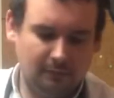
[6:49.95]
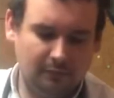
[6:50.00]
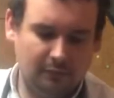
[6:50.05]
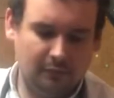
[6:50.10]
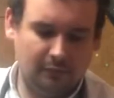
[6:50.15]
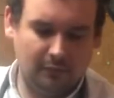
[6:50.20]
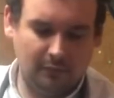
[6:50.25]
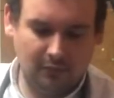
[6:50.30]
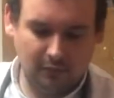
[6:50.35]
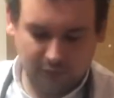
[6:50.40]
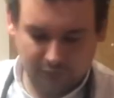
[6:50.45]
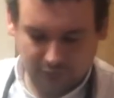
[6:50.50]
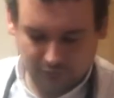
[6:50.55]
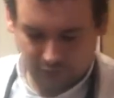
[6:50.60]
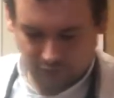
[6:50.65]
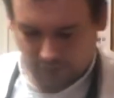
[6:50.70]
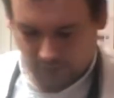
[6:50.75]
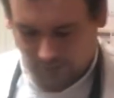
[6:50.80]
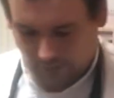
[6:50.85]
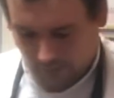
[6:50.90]
but we're also
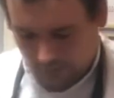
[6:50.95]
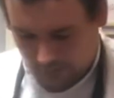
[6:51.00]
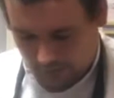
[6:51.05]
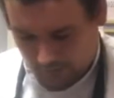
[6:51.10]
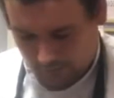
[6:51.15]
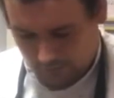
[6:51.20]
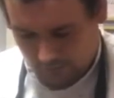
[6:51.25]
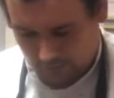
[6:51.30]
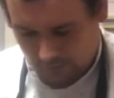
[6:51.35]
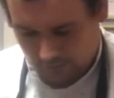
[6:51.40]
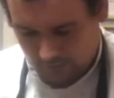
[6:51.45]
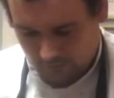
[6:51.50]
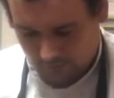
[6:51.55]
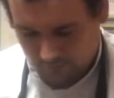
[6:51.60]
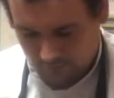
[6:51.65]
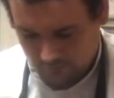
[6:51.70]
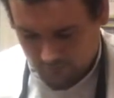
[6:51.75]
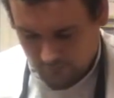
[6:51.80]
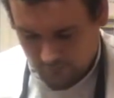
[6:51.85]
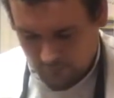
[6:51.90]
trying to keep it
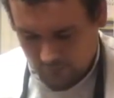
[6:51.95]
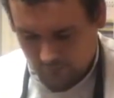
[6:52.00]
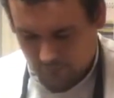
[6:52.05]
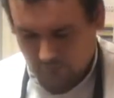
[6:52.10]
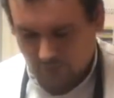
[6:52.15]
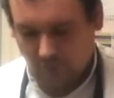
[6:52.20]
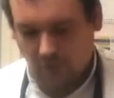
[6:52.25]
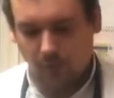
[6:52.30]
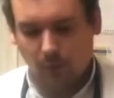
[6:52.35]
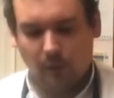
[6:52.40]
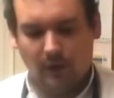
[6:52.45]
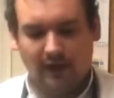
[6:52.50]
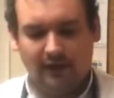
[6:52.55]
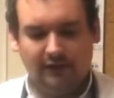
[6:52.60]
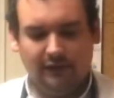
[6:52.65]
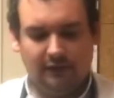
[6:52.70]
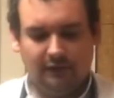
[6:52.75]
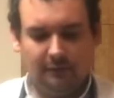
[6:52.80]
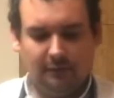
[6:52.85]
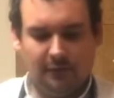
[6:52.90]
as low
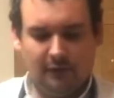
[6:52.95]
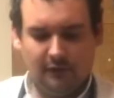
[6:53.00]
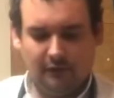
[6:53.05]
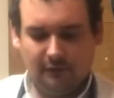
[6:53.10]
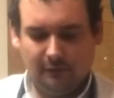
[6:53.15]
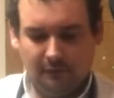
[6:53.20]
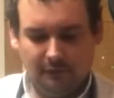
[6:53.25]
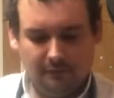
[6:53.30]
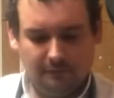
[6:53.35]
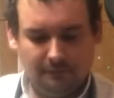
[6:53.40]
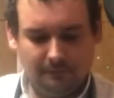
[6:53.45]
waste as possible.